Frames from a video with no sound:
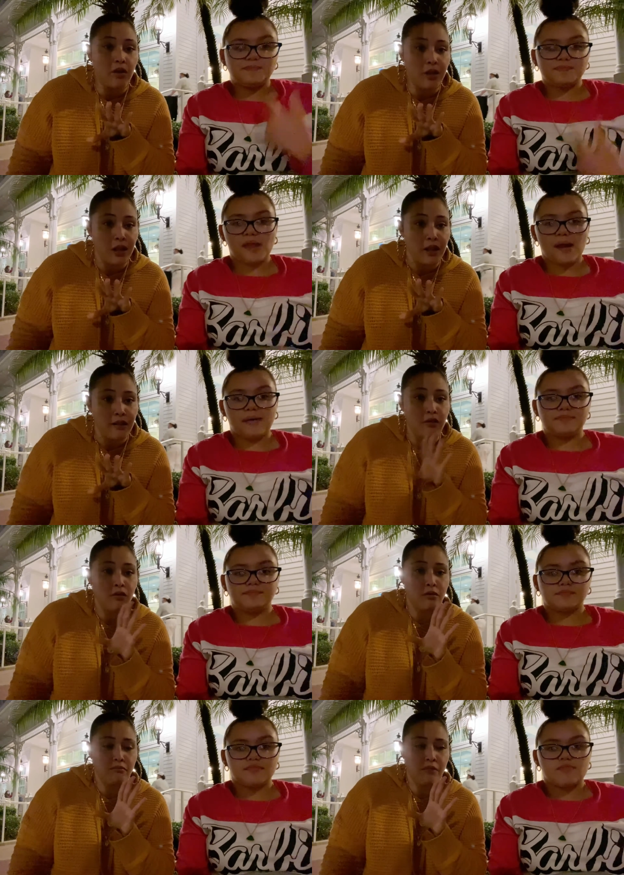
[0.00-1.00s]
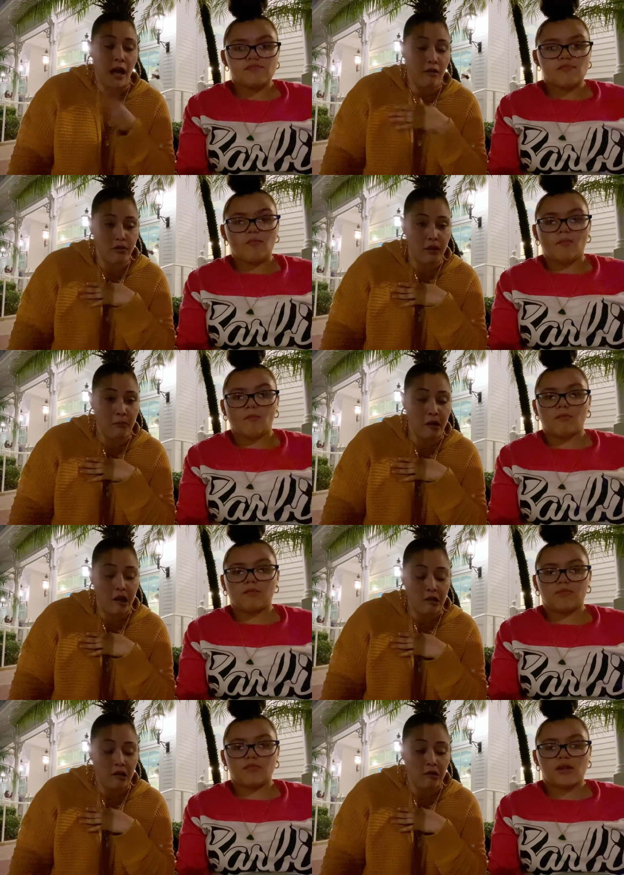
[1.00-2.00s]
Speaker 1: you need. I don't drink
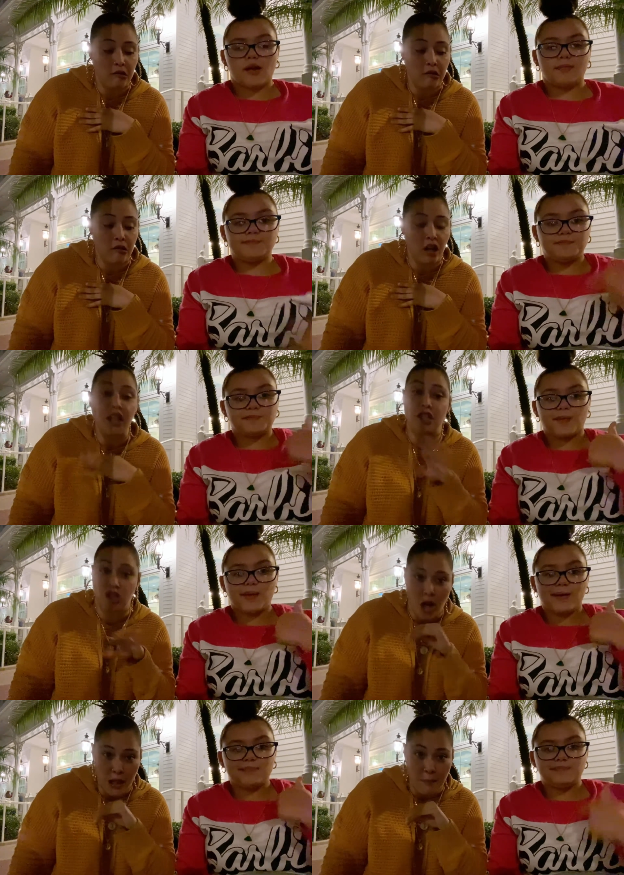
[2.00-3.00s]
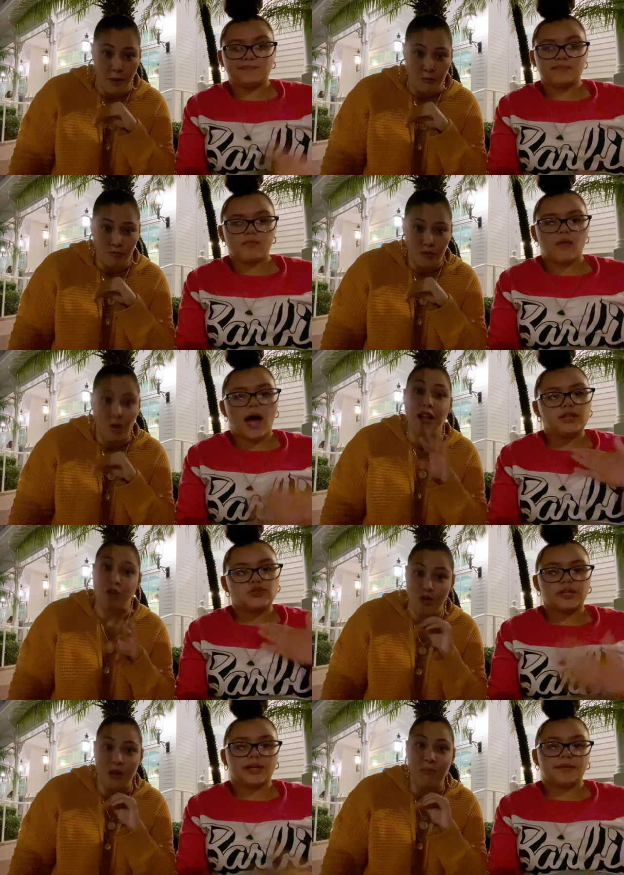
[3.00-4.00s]
milk unless it's chocolate milk, so I do
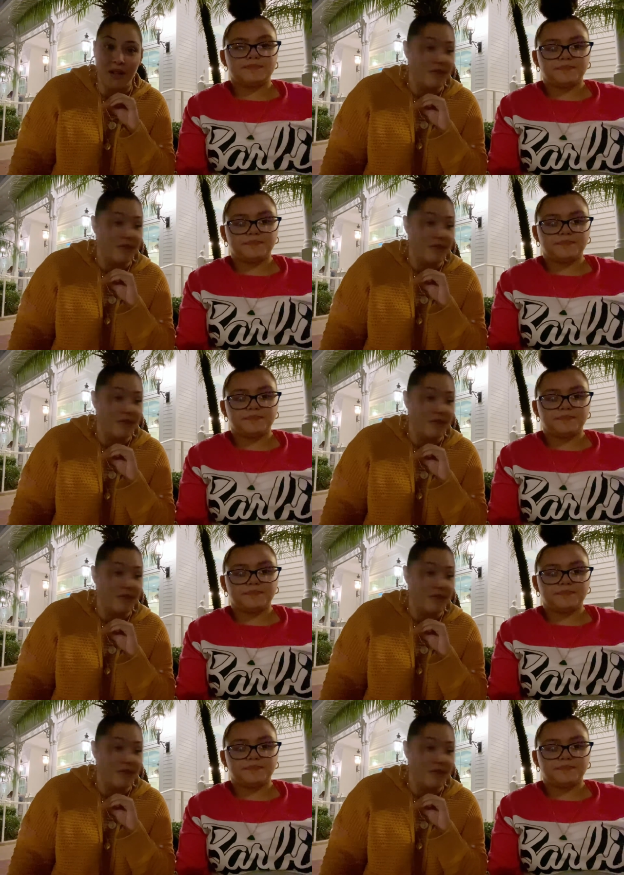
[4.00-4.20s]
drink milk.